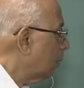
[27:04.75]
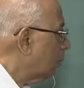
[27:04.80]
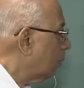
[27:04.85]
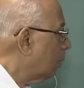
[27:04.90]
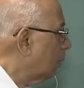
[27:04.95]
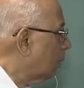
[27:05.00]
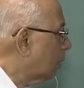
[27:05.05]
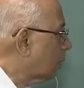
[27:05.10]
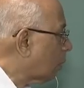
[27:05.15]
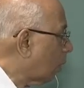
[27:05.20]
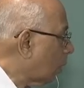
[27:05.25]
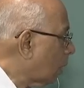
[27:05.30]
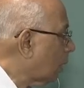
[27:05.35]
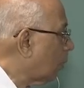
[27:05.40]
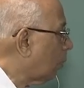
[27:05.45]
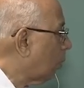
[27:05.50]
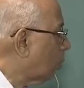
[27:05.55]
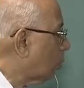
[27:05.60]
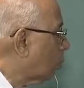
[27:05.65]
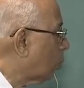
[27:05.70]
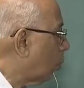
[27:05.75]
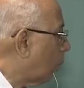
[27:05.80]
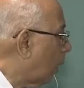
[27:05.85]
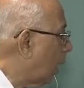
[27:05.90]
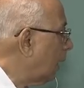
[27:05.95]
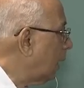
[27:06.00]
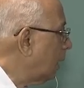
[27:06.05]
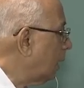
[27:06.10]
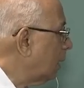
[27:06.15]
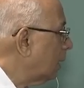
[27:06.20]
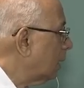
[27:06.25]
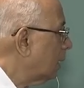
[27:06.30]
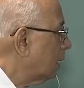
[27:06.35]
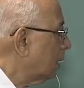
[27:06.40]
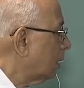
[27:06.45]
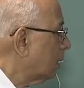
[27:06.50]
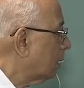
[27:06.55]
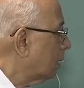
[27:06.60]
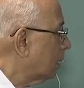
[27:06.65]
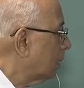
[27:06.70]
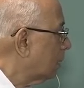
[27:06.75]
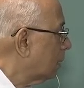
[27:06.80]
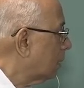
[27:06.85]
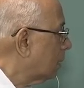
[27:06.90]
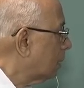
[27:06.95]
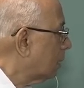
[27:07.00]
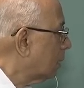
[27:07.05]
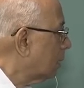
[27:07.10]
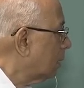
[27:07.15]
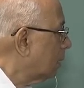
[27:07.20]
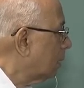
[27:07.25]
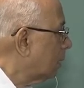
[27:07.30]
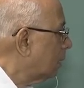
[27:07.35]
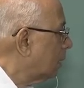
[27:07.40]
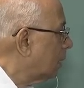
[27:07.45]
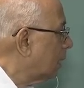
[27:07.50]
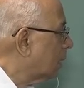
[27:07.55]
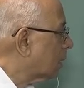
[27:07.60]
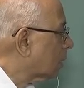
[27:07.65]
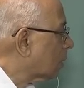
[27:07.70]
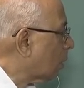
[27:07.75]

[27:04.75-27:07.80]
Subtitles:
We will talk about why these